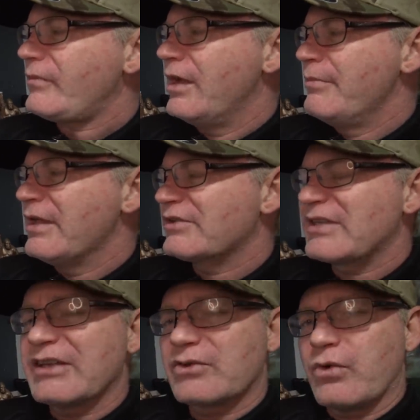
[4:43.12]
a male
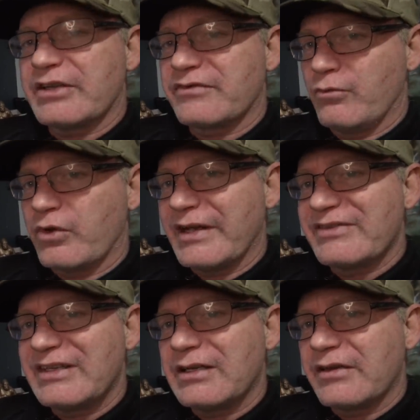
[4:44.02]
Sasquatch, from what
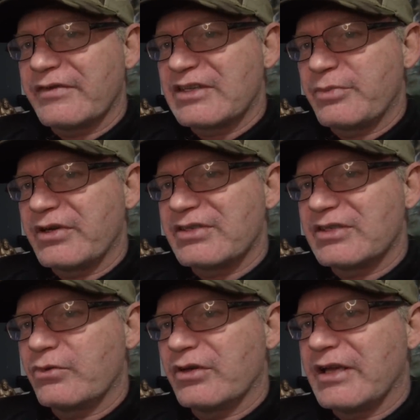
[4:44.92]
I've seen and have
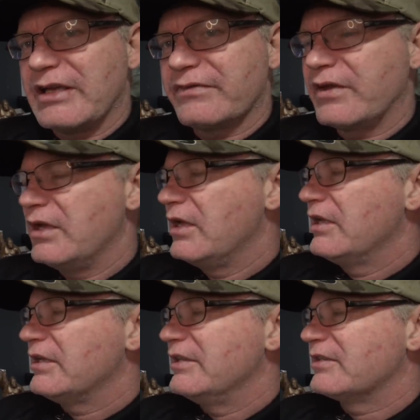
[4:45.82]
experienced in real life,
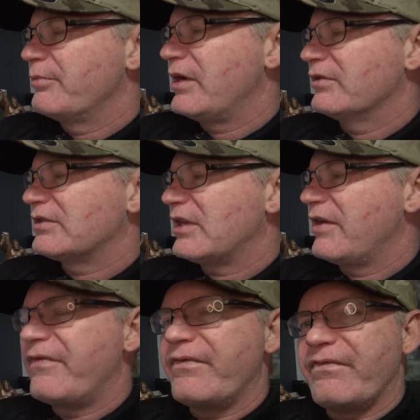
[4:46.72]
is about
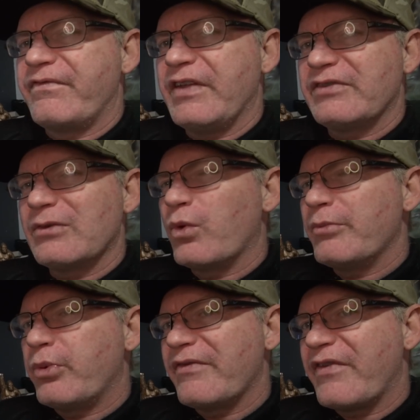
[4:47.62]
uh,
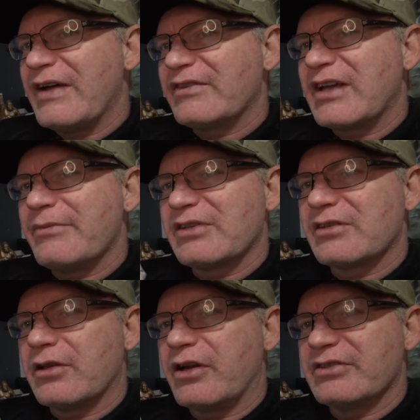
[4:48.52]
1.5 times
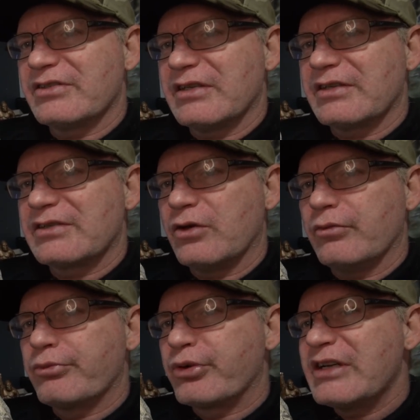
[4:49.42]
as large as this.
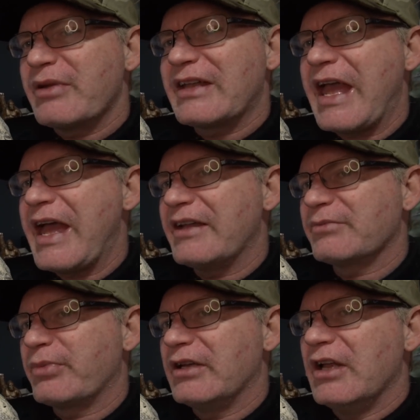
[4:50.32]
So pretty big
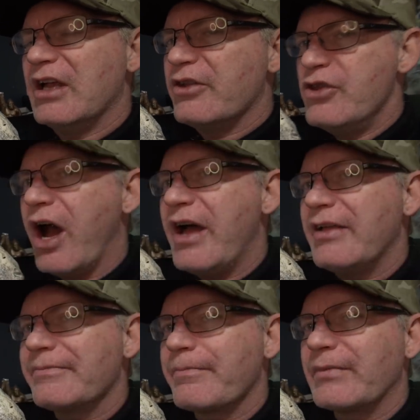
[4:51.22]
hands, but
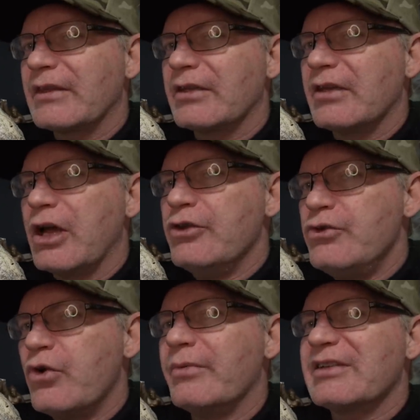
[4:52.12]
not
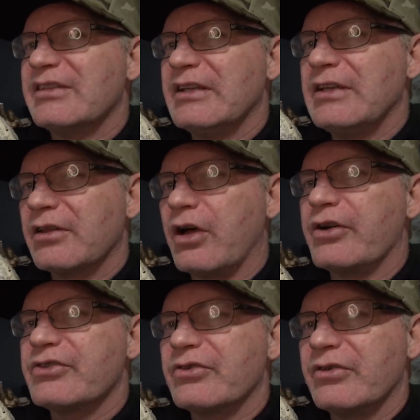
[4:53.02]
enormously
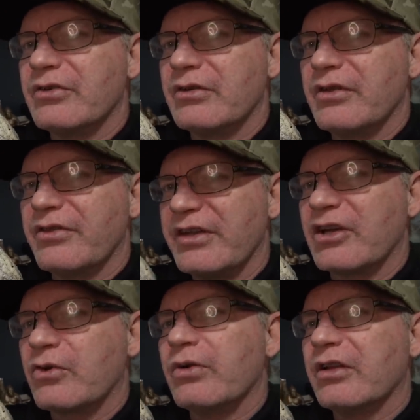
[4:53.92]
larger than
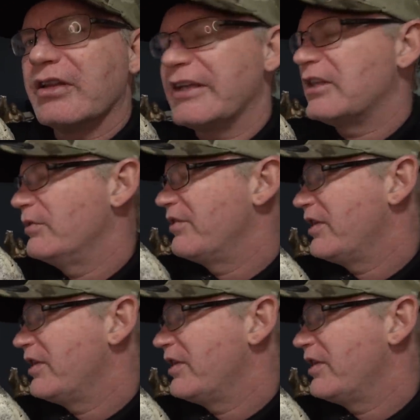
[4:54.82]
a gorilla like you would